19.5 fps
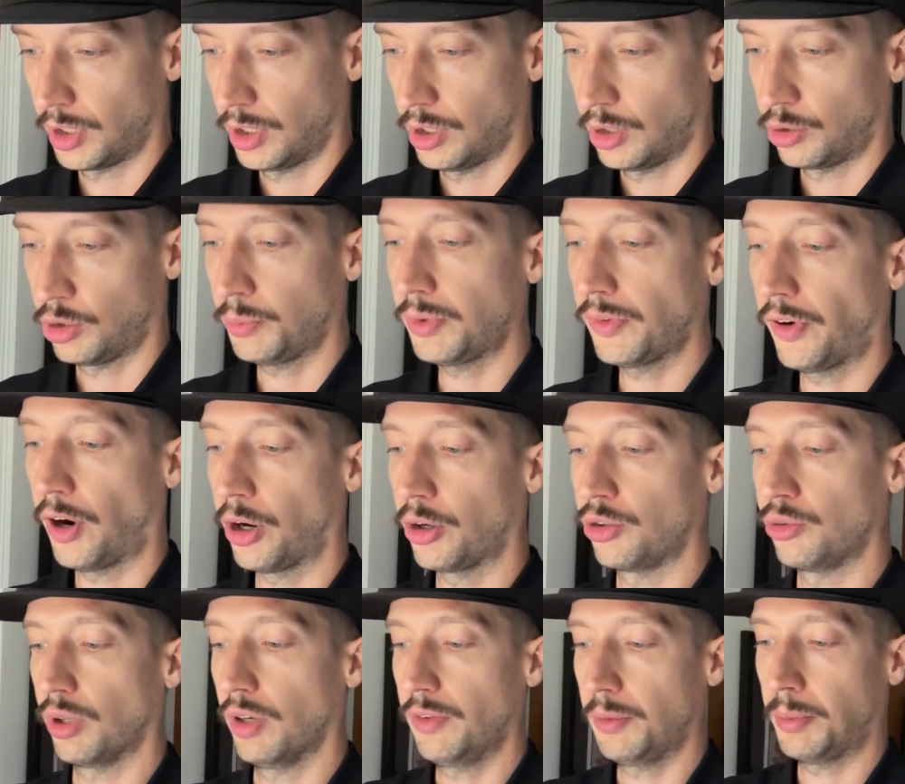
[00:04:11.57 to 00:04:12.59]
In terms of hard
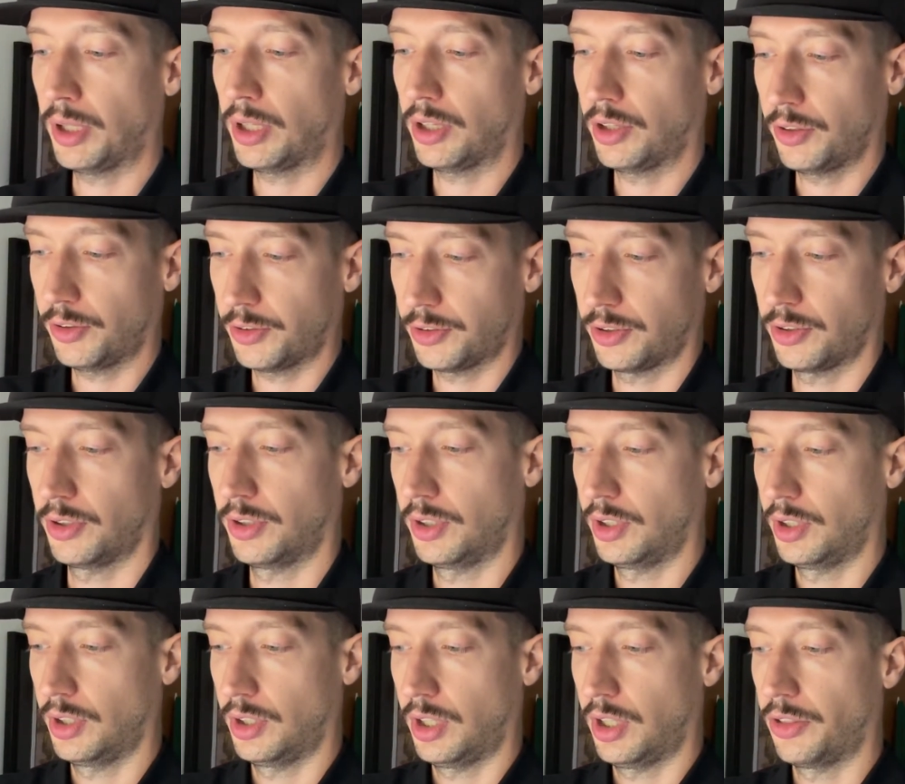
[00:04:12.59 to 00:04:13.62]
driven balls,
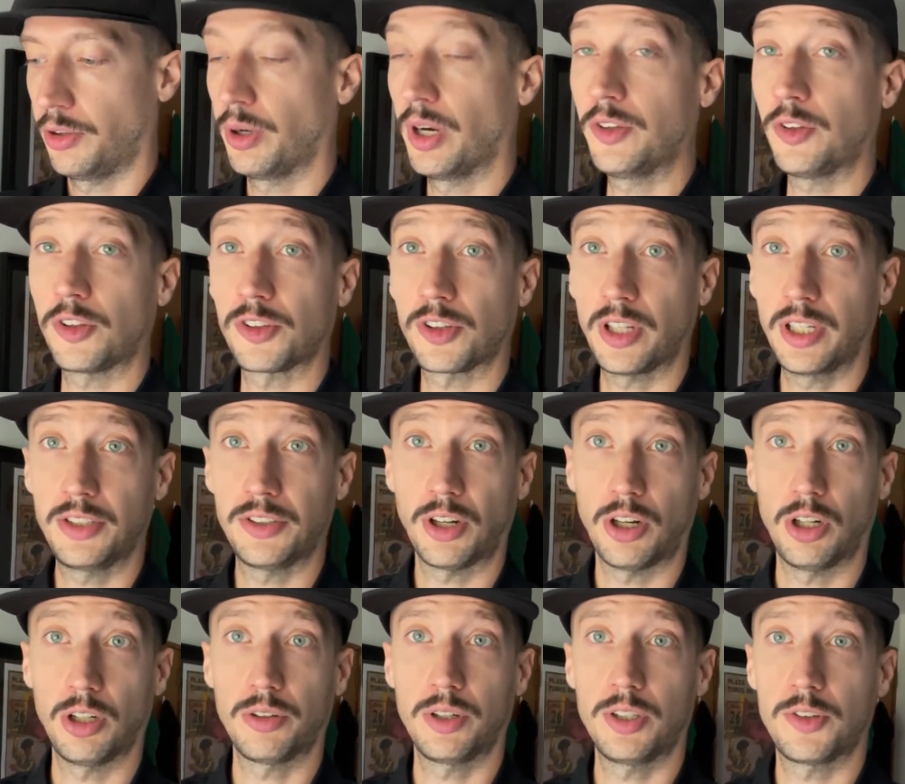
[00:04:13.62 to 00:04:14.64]
there is a slight
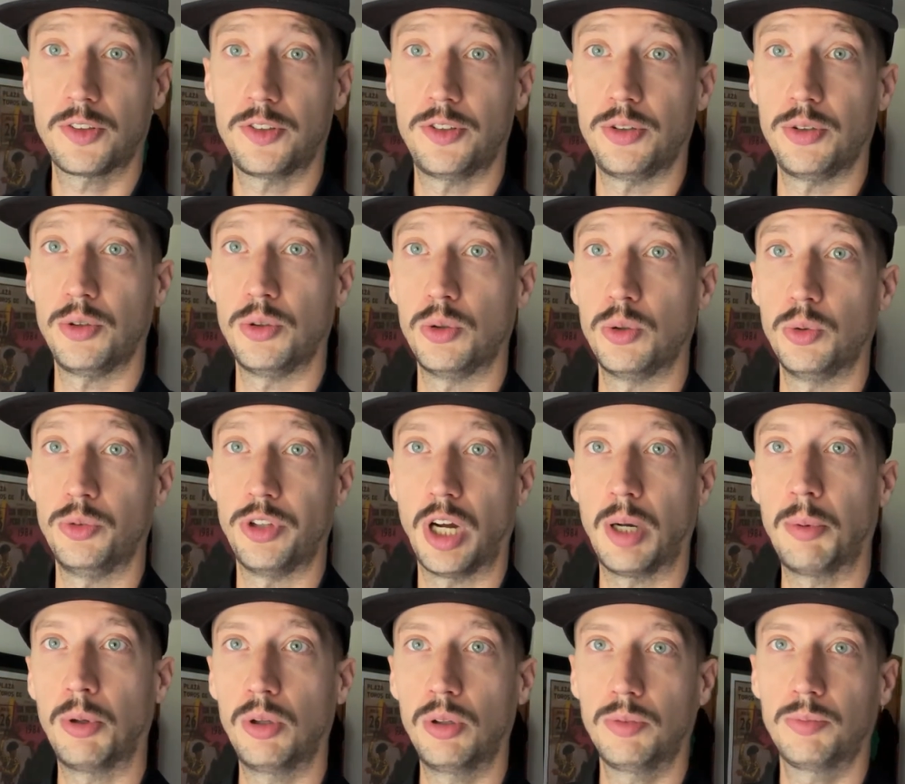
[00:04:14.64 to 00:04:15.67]
tolerance to
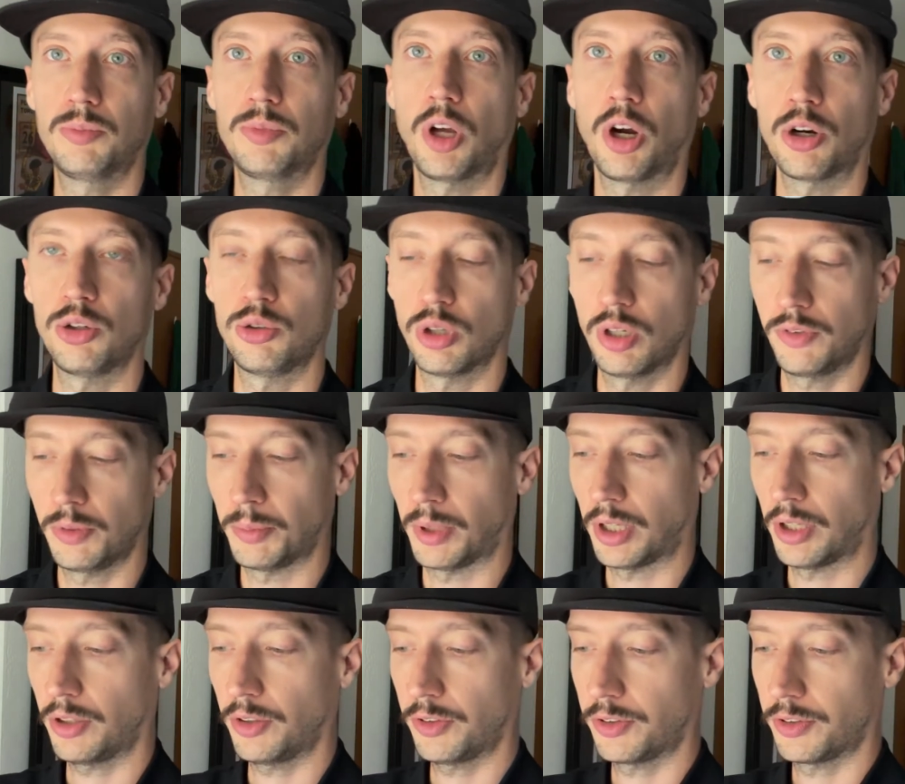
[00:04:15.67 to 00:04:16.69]
double hard driven
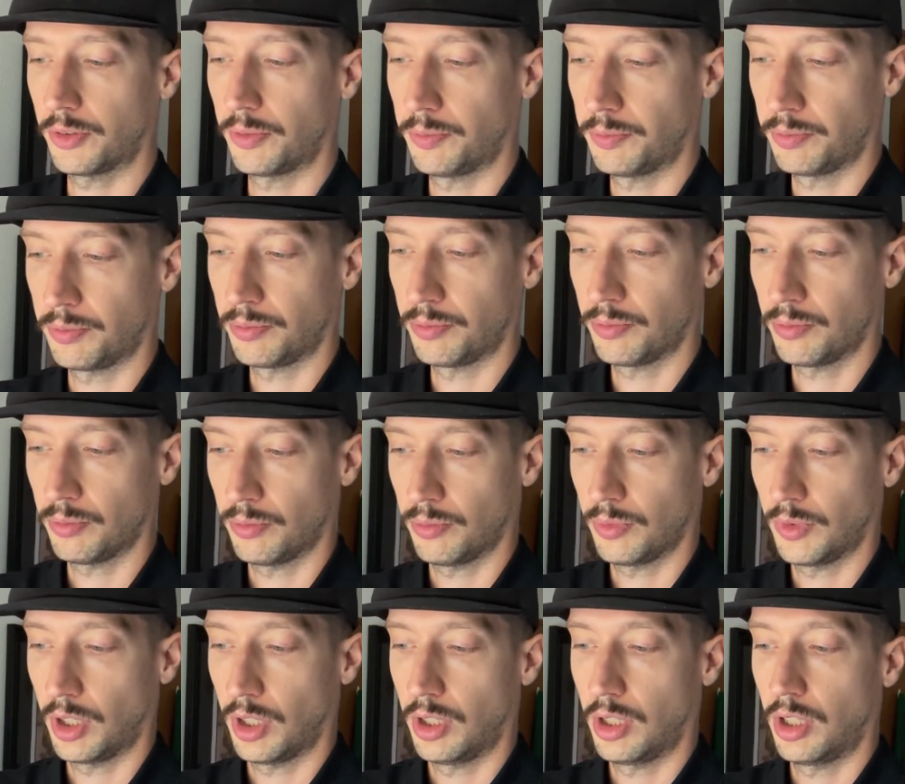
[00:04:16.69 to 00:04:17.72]
balls
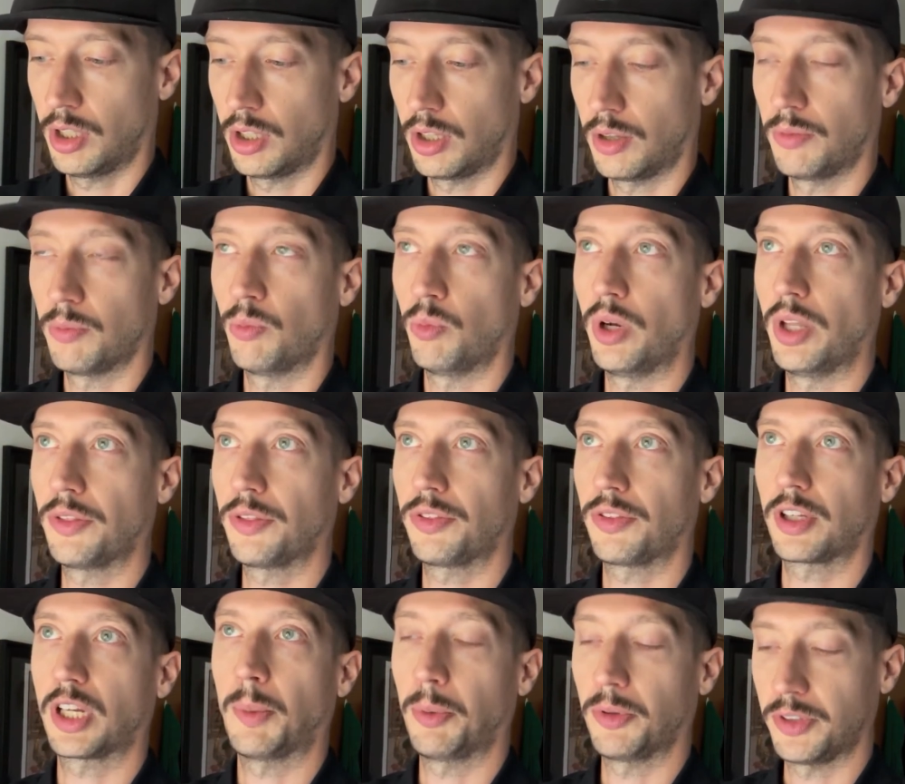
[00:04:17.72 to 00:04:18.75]
with
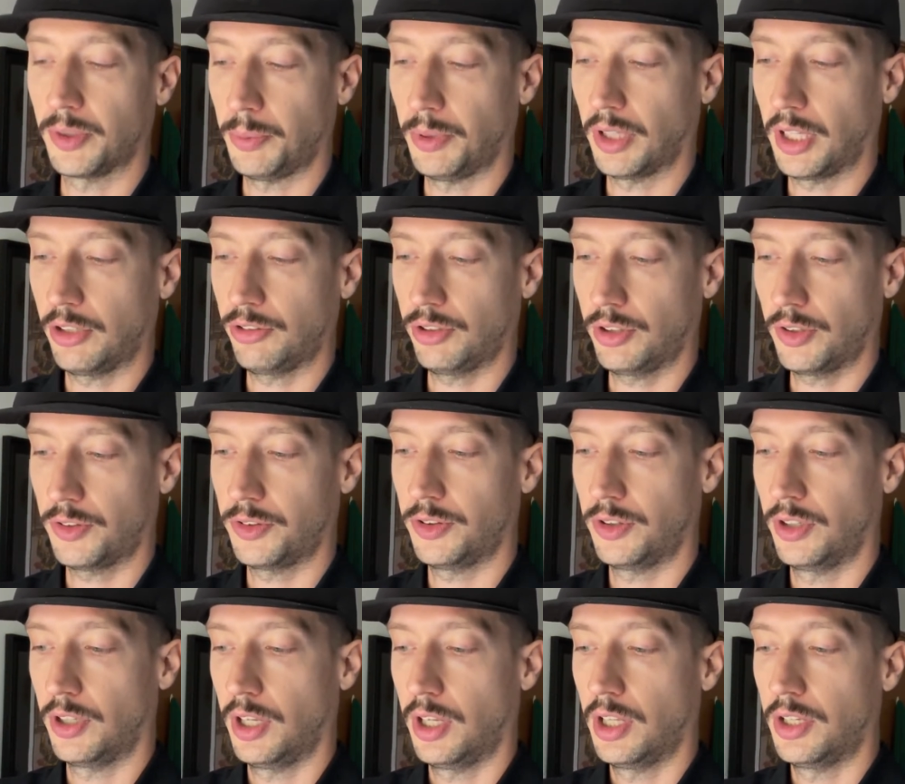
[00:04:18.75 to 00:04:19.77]
a couple stipulations.
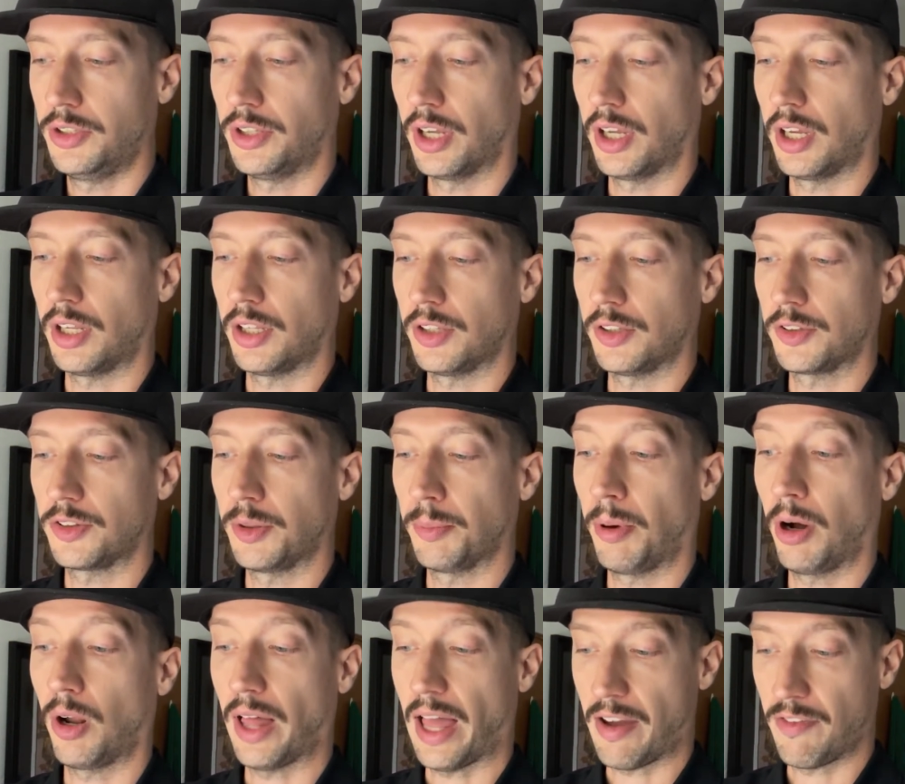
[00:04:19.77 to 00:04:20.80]
Does the
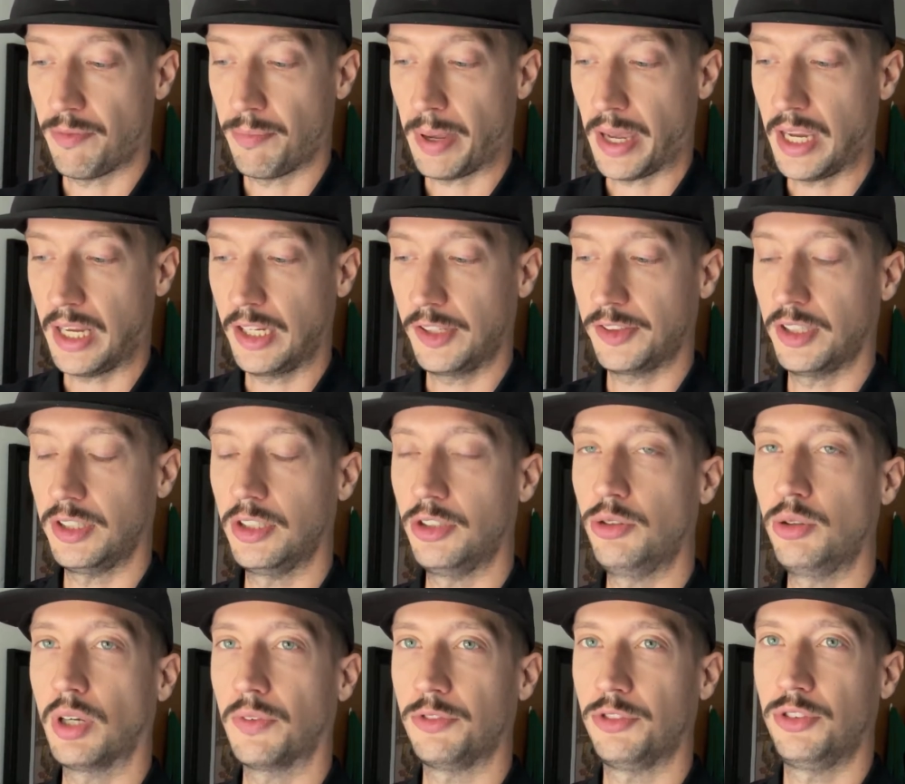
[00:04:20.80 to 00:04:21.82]
ball have pace? And did
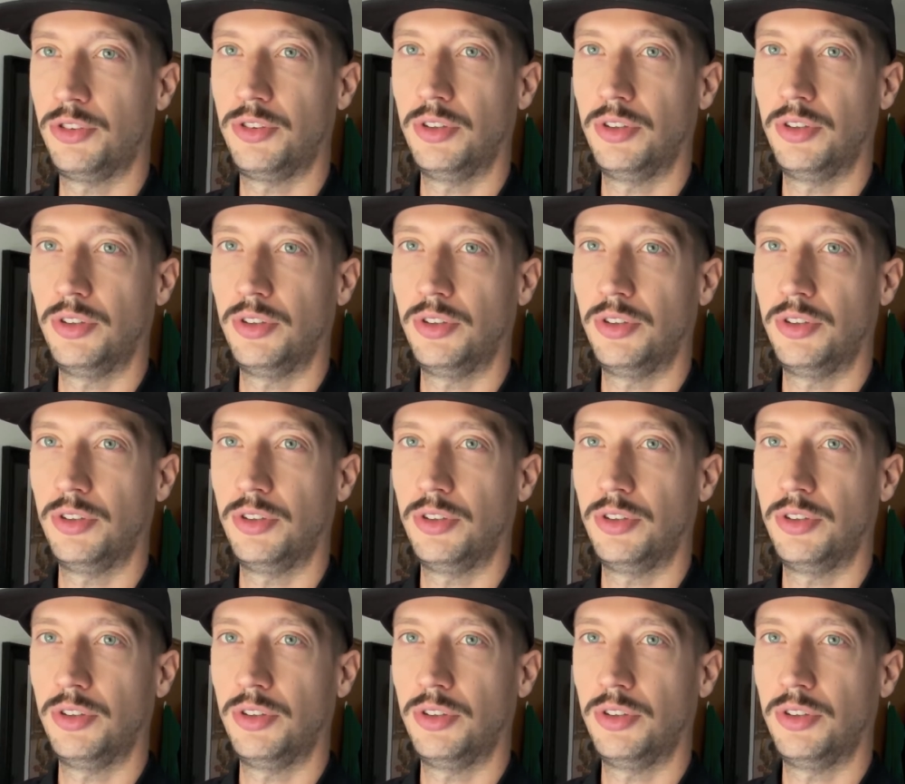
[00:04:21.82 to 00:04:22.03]
you have